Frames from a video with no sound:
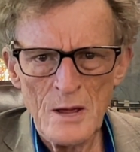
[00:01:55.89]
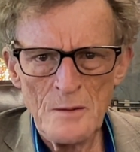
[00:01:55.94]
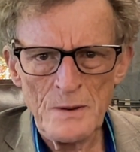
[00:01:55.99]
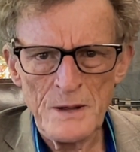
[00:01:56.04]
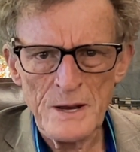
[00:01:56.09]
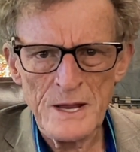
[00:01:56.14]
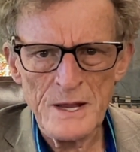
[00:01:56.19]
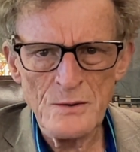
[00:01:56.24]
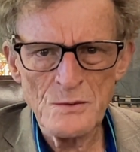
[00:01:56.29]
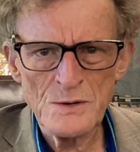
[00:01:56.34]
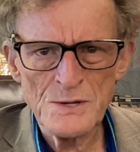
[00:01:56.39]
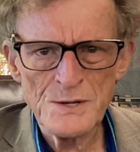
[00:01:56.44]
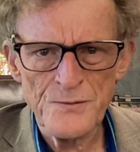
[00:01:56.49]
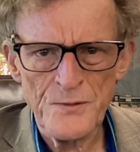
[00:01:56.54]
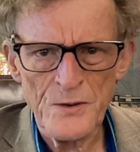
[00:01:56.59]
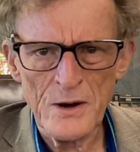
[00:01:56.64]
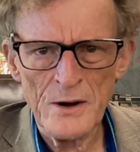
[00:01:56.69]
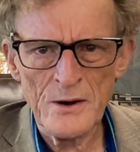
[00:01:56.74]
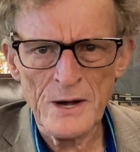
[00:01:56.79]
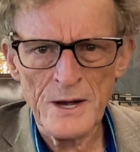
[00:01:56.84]
but he was
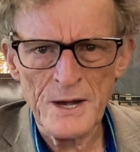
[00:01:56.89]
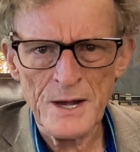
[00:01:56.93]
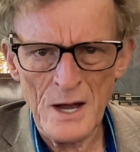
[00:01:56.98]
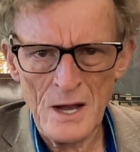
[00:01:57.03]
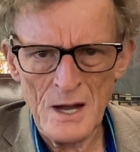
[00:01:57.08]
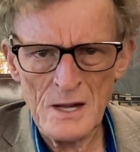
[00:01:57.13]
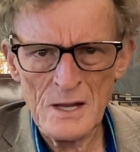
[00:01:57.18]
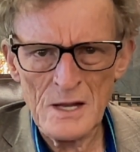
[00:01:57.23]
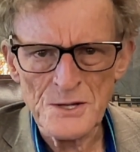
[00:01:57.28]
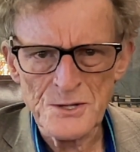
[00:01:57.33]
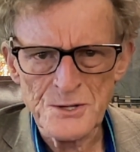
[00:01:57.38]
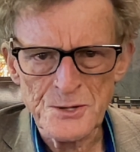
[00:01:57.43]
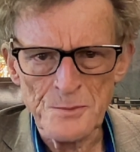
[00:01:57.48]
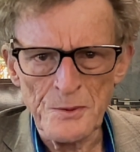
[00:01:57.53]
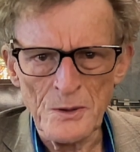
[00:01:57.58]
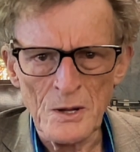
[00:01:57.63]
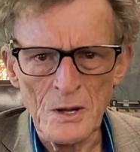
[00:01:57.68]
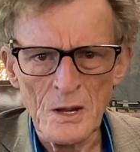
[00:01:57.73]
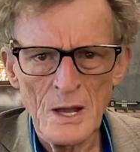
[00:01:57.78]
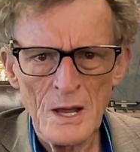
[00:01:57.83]
very
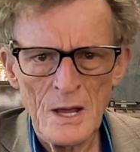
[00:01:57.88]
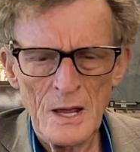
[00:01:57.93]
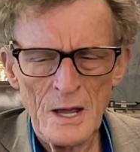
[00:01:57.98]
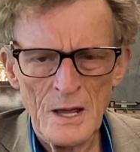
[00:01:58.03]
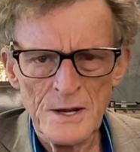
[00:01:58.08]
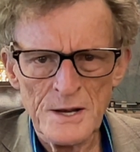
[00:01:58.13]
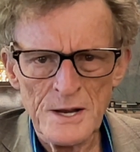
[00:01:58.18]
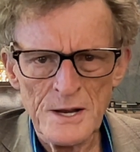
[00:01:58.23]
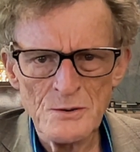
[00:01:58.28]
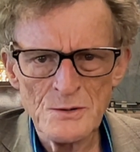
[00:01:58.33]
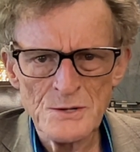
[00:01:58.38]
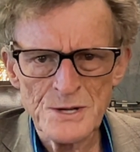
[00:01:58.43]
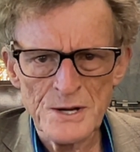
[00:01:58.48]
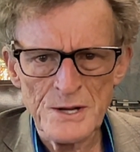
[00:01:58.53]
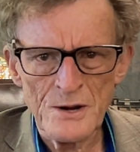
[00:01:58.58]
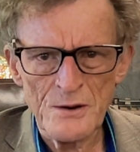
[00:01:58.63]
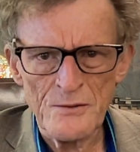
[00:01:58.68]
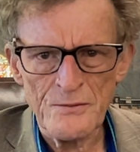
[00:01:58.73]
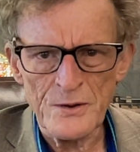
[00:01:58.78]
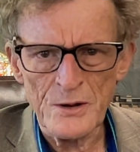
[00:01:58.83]
knowledgeable, and he was
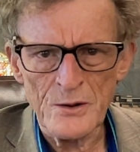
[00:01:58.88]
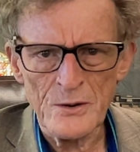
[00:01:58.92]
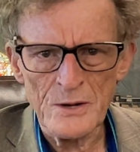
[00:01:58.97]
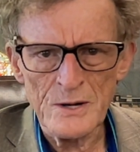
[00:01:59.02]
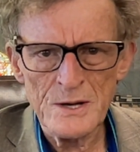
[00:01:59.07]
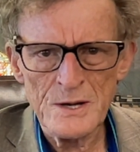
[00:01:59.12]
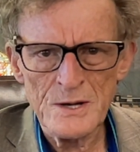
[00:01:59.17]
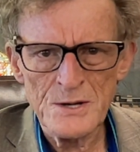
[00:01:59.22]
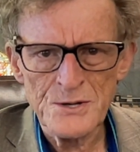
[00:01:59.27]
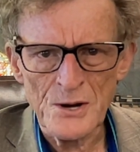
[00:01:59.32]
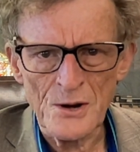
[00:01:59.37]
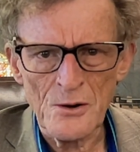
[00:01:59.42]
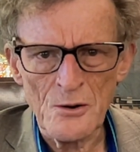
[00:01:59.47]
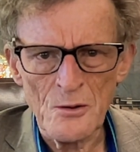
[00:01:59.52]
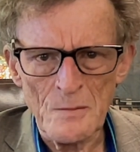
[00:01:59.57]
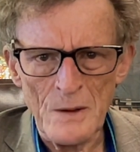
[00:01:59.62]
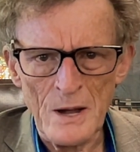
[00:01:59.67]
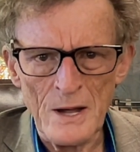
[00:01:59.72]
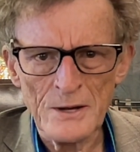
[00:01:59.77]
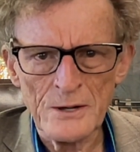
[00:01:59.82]
interviewing
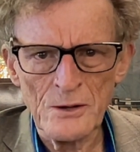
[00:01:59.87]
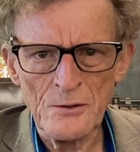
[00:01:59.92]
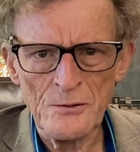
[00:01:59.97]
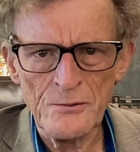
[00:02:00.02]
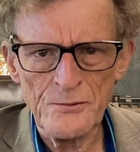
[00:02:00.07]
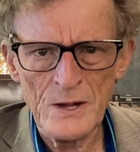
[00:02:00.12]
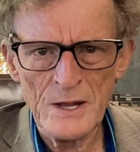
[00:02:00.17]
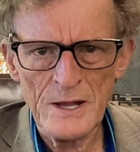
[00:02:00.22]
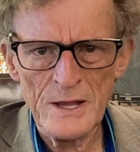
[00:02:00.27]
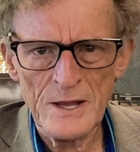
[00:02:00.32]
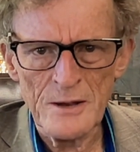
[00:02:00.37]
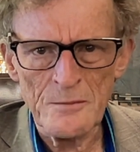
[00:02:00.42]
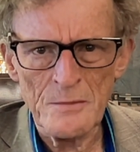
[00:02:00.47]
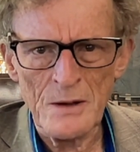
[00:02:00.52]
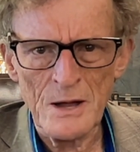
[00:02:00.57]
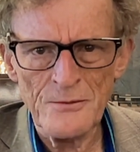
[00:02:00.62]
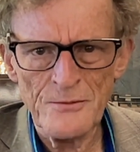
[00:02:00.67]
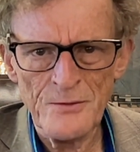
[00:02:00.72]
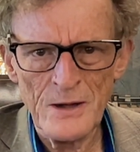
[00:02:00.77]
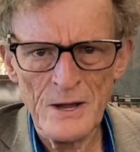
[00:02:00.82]
General Michael Flynn,
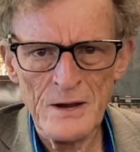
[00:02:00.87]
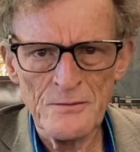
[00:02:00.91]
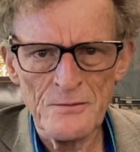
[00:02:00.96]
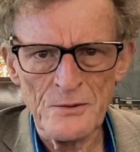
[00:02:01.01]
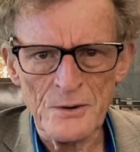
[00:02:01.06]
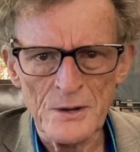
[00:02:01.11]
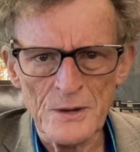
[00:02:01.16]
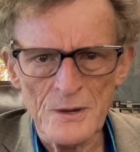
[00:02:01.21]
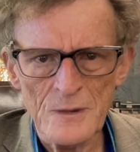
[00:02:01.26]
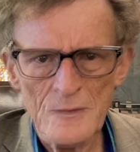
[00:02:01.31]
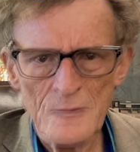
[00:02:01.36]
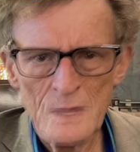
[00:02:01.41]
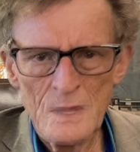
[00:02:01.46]
my favorite.